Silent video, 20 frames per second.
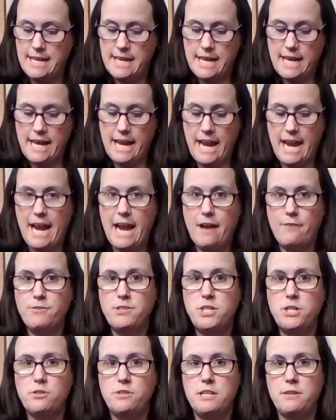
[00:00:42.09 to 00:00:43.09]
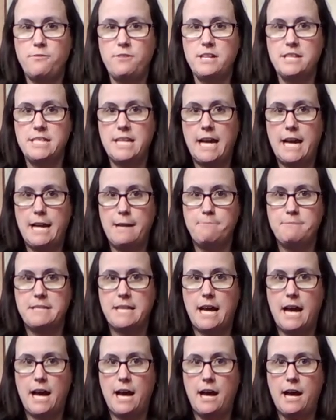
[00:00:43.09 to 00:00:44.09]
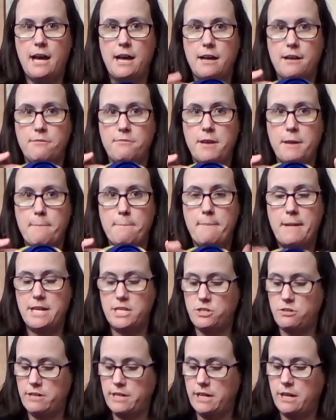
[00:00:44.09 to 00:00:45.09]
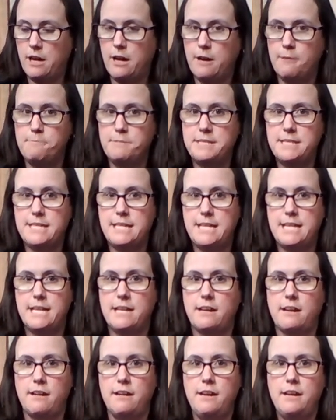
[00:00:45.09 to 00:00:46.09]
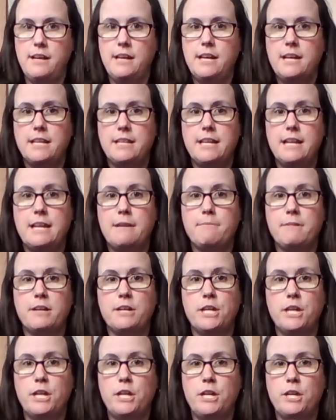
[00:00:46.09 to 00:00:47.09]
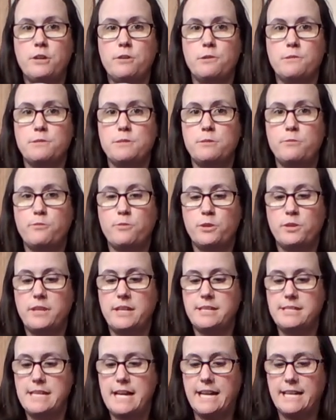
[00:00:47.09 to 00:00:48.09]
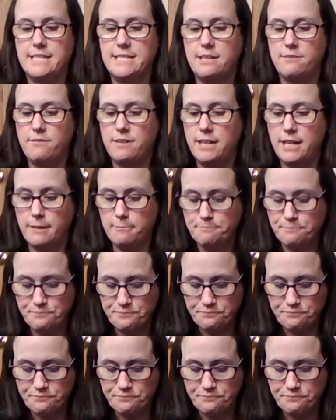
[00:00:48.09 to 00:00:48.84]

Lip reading: and I have 2 different types of measuring cups here that I'm going to use for this activity.